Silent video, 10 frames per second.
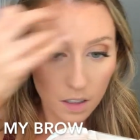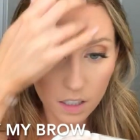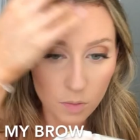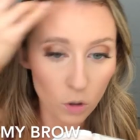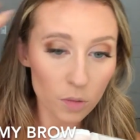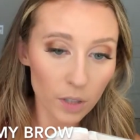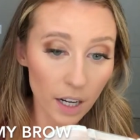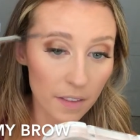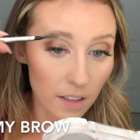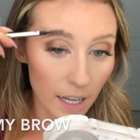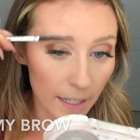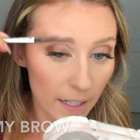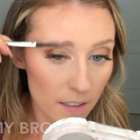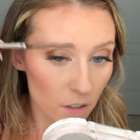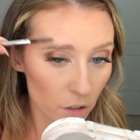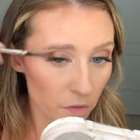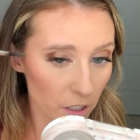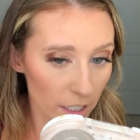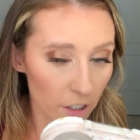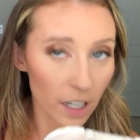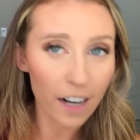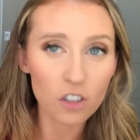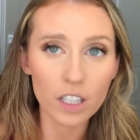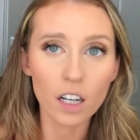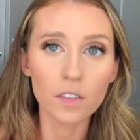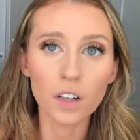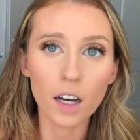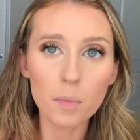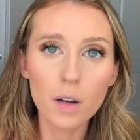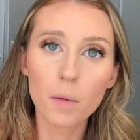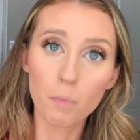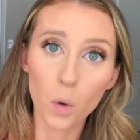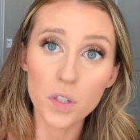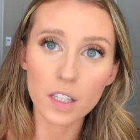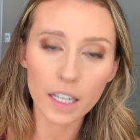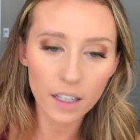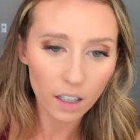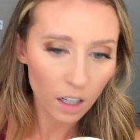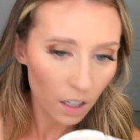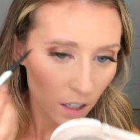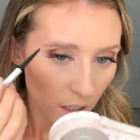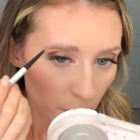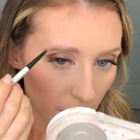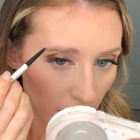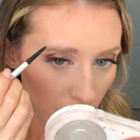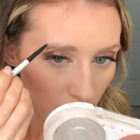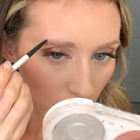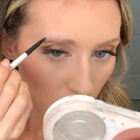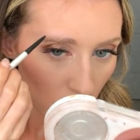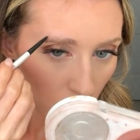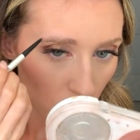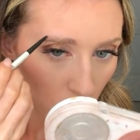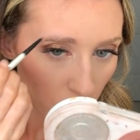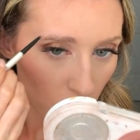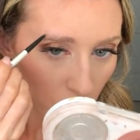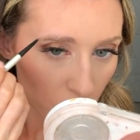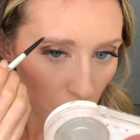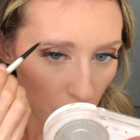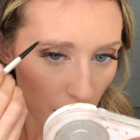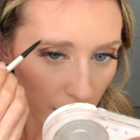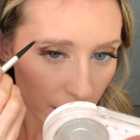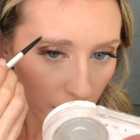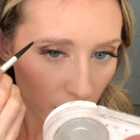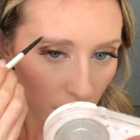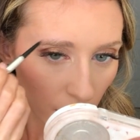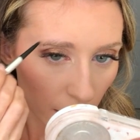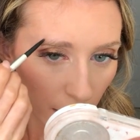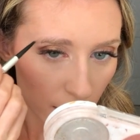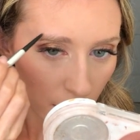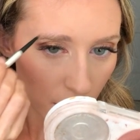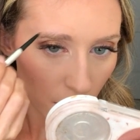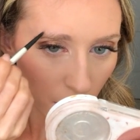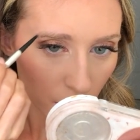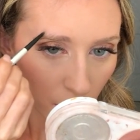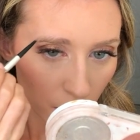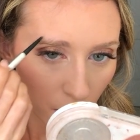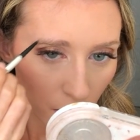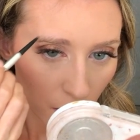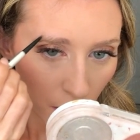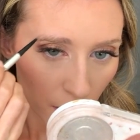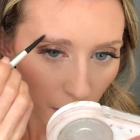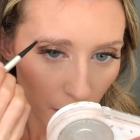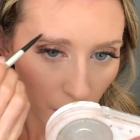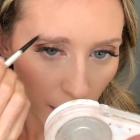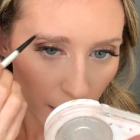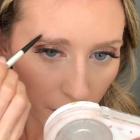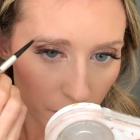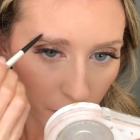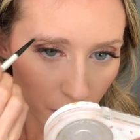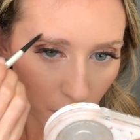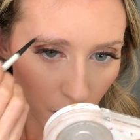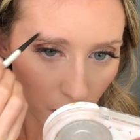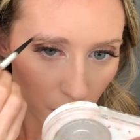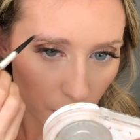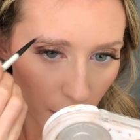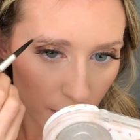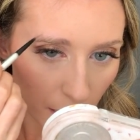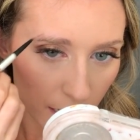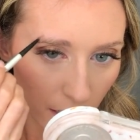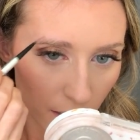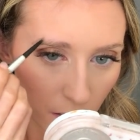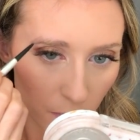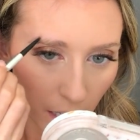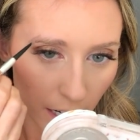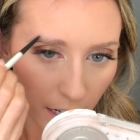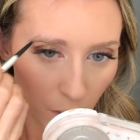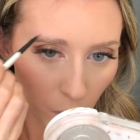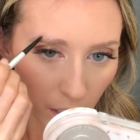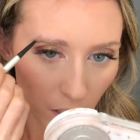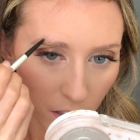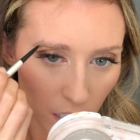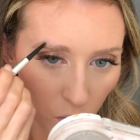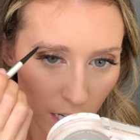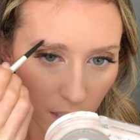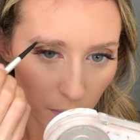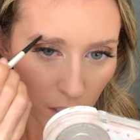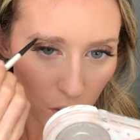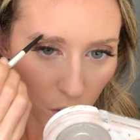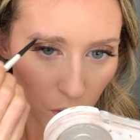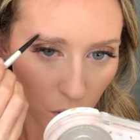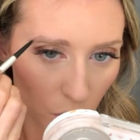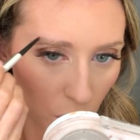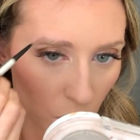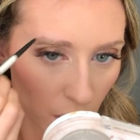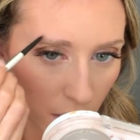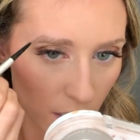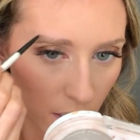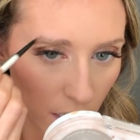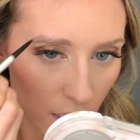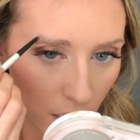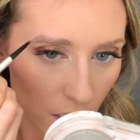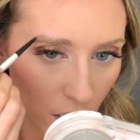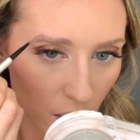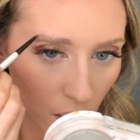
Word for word: the sports bra and the leggings and you feel like you're actually covered up mostly because it doesn't show too much of your belly. And you know, I've because my my workout schedule hasn't been too too too consistent